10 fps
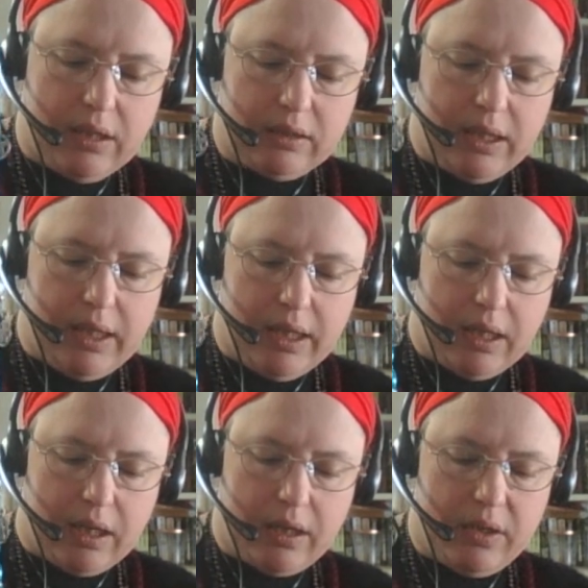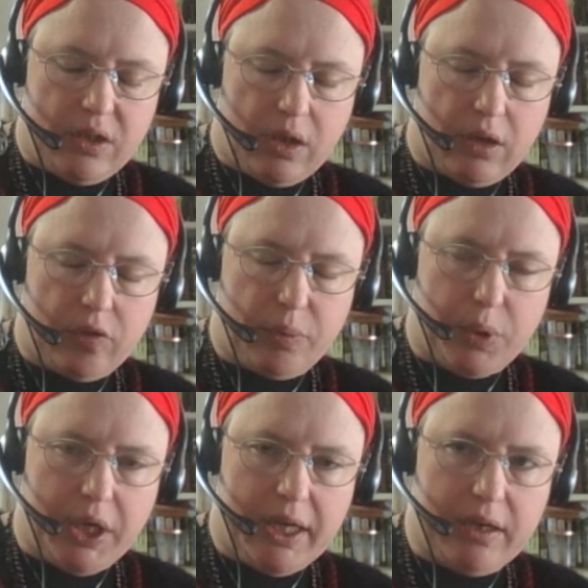Lady Anna, daughter of
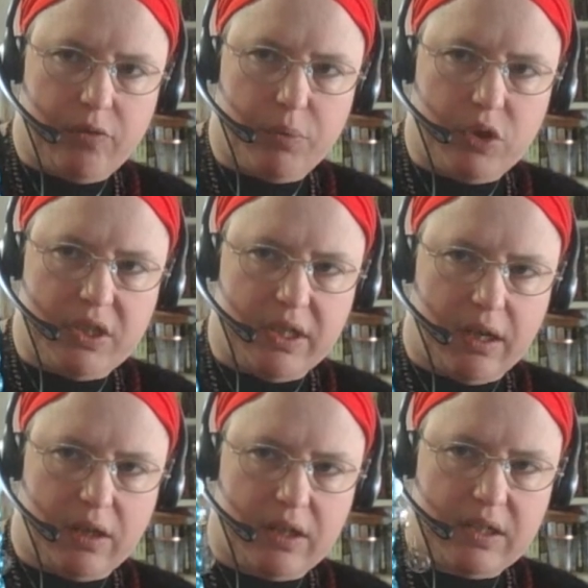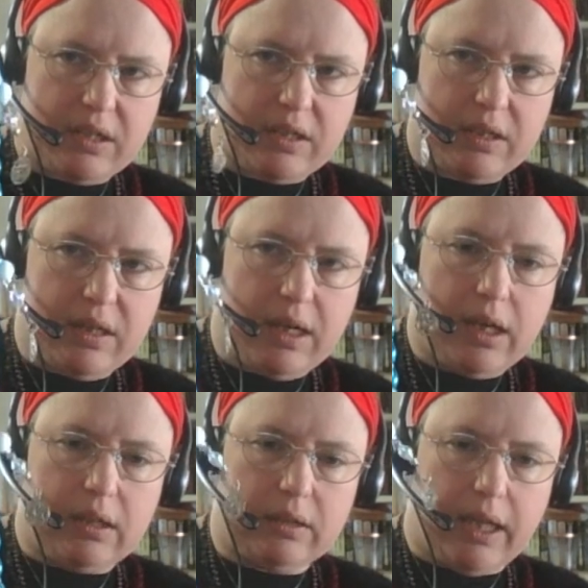Maria, have mercy on us.
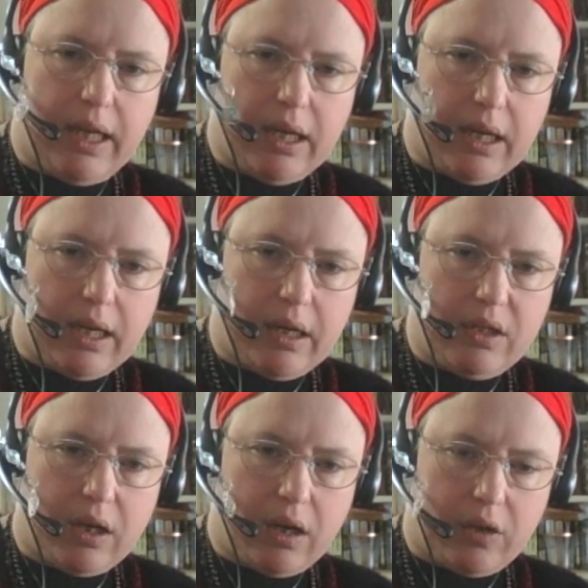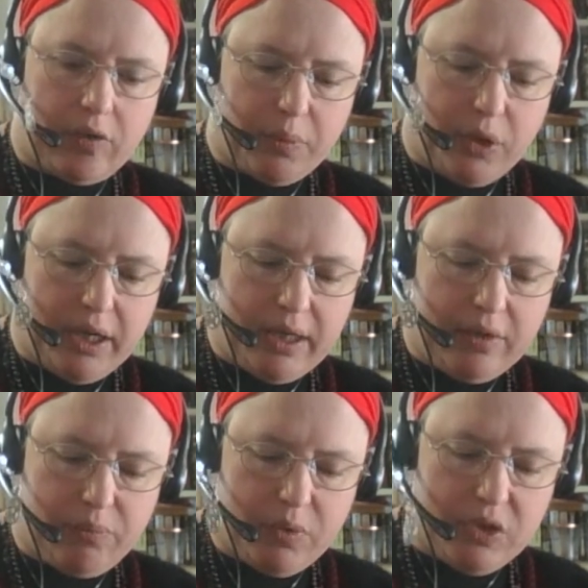Lady Anna, daughter of Maria,
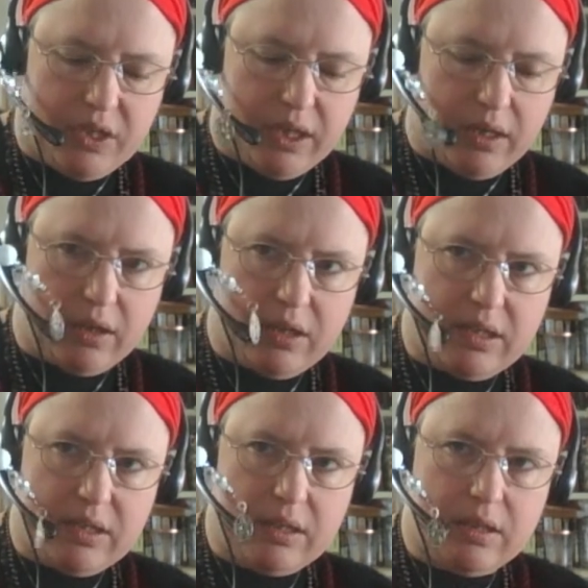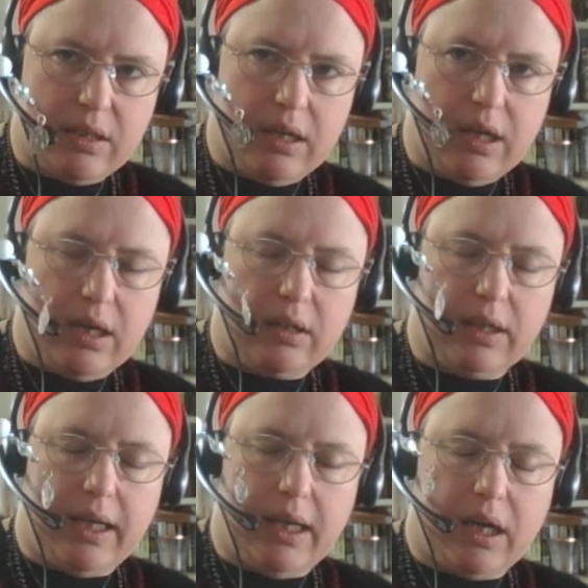have mercy on us.
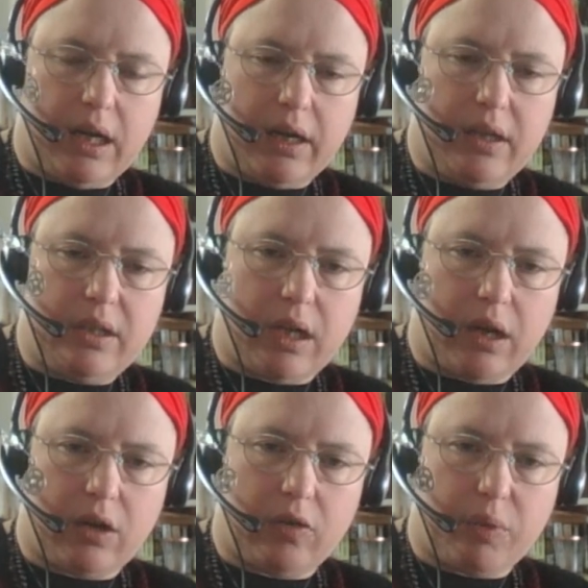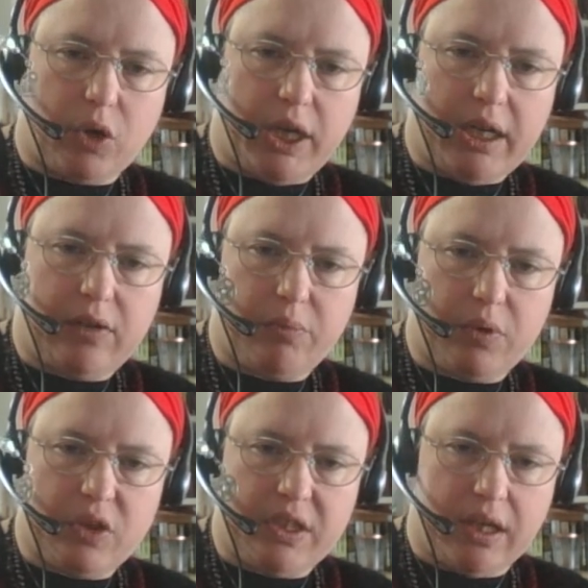Lady Anna, daughter of Maria, have
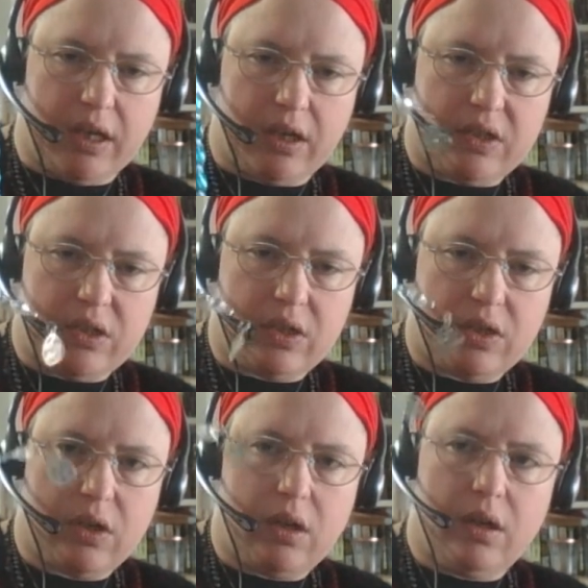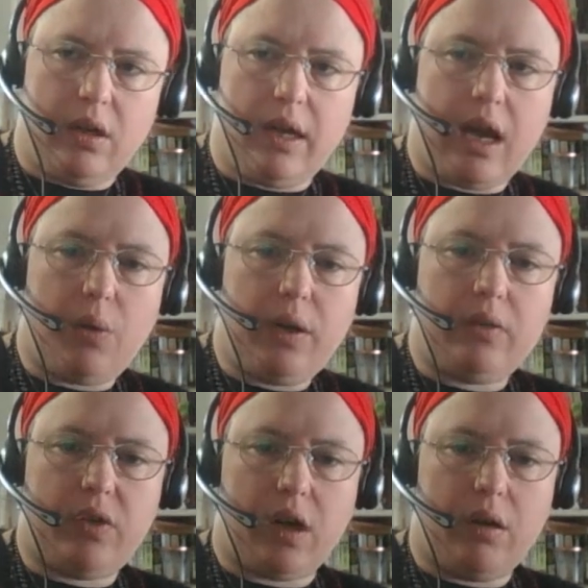mercy on us. Now we
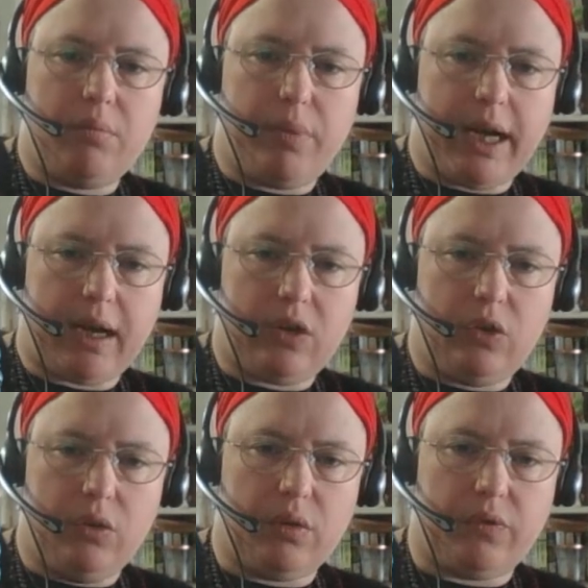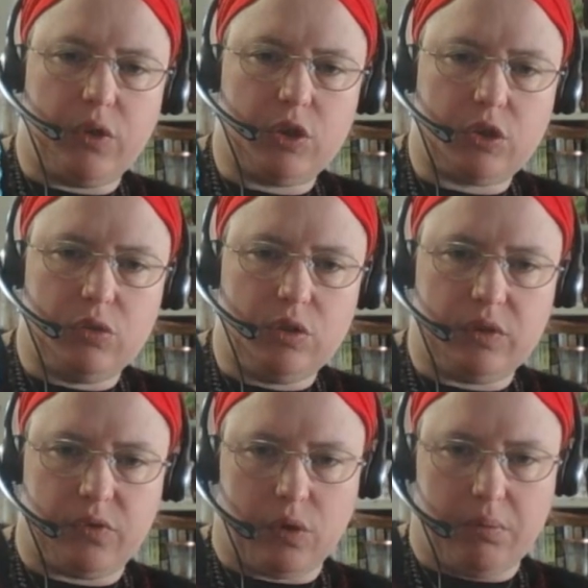have come back to the first
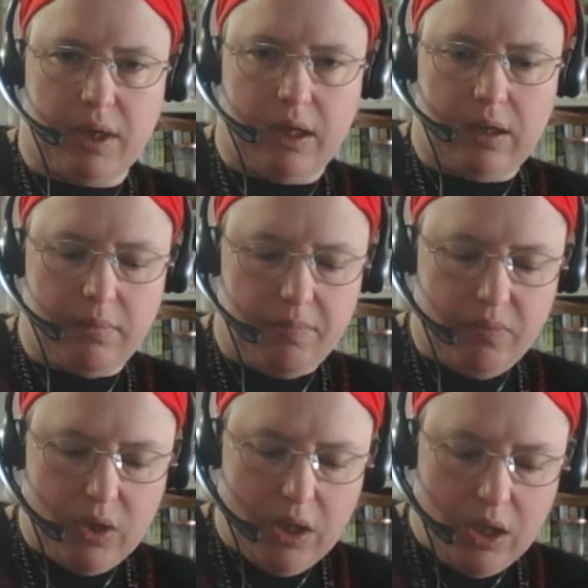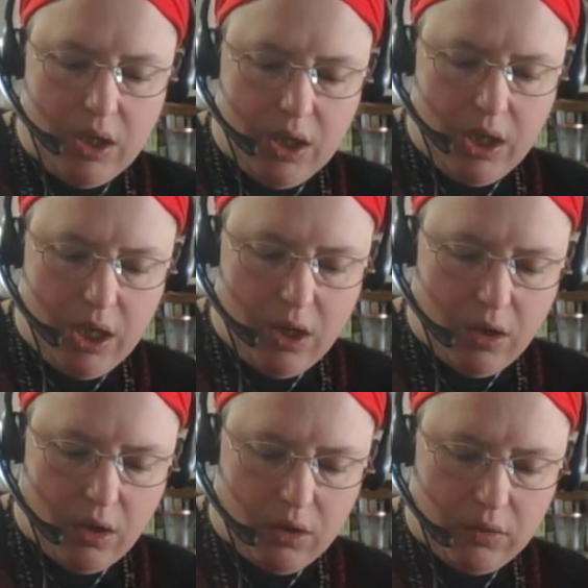cruciform bead.
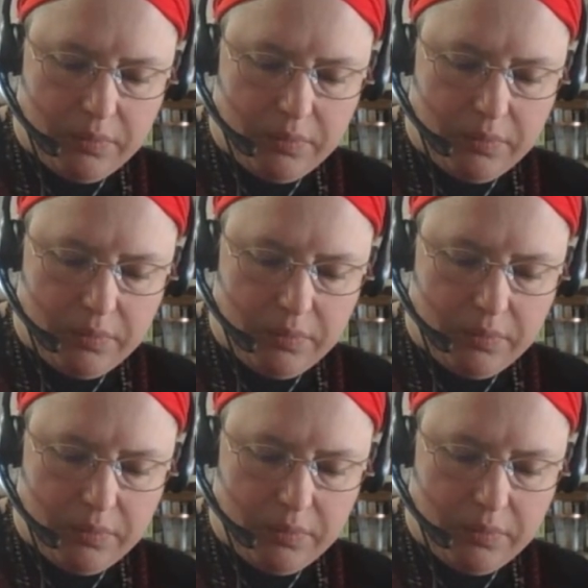Here,